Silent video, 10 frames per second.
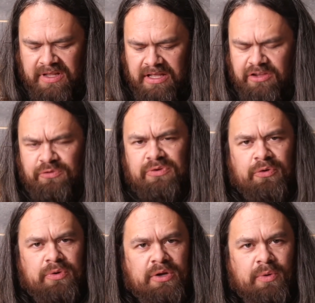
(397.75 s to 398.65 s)
This would go
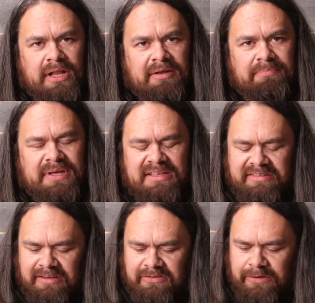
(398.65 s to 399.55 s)
really well on
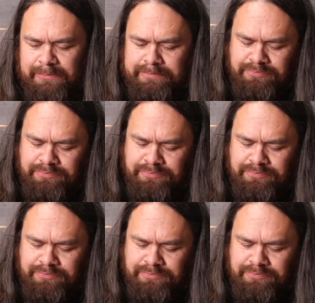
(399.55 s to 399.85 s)
pizza too,